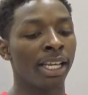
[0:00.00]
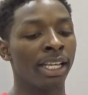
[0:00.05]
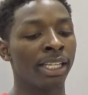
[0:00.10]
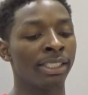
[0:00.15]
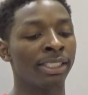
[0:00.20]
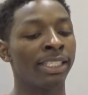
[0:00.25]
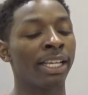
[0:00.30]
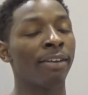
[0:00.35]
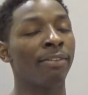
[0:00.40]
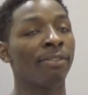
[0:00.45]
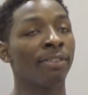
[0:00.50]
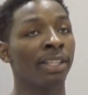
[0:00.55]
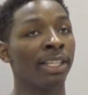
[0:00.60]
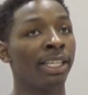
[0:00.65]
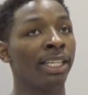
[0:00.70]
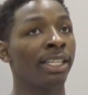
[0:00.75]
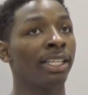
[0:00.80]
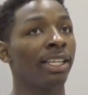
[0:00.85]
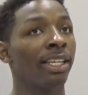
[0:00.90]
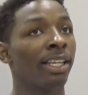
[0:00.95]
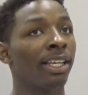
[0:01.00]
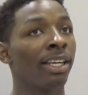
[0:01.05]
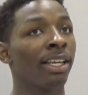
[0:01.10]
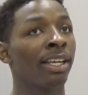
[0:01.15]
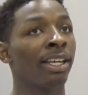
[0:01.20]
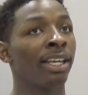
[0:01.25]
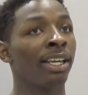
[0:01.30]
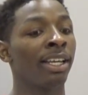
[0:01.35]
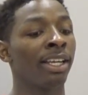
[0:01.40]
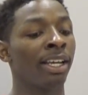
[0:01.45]
it's definitely
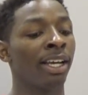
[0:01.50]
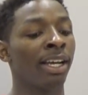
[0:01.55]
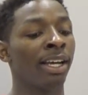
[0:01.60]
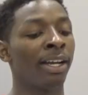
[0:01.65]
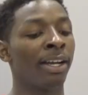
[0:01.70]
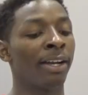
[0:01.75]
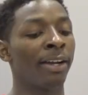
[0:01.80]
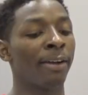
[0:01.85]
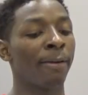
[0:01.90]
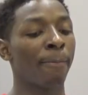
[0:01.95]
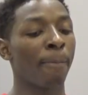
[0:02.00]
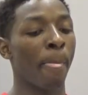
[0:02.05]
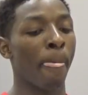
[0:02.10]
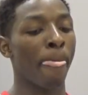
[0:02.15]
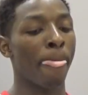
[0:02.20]
uh,